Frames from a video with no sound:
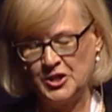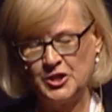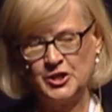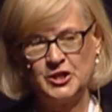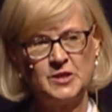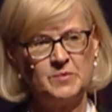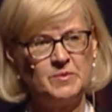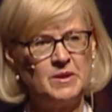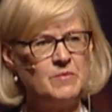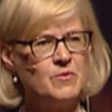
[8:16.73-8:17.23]

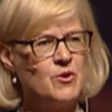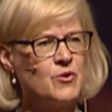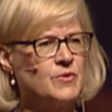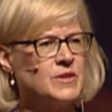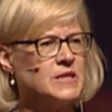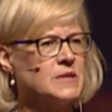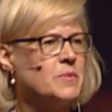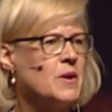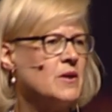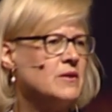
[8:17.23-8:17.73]
to be more
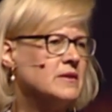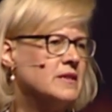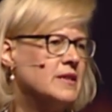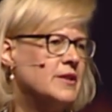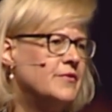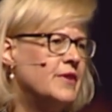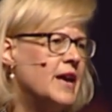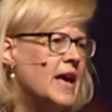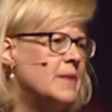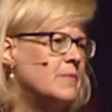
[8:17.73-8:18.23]

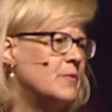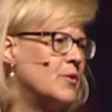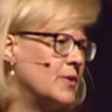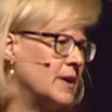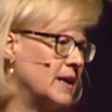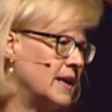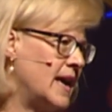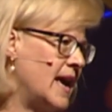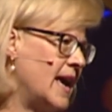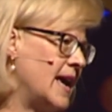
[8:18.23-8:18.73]
responsive and more
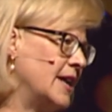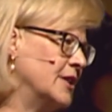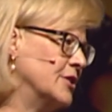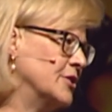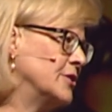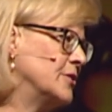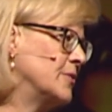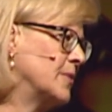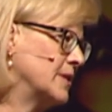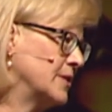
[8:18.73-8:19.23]

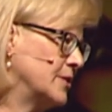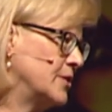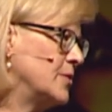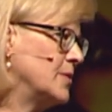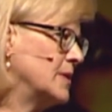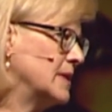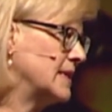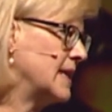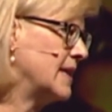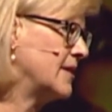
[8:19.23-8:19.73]
engaged to our
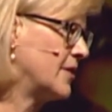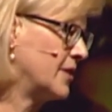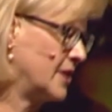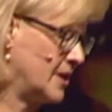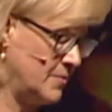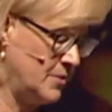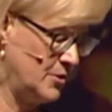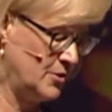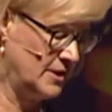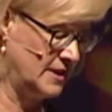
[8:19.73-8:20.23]
students and our
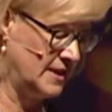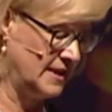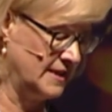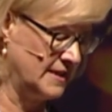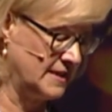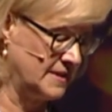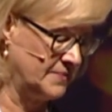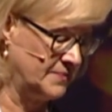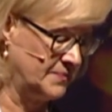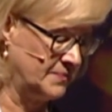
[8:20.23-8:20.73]
communities.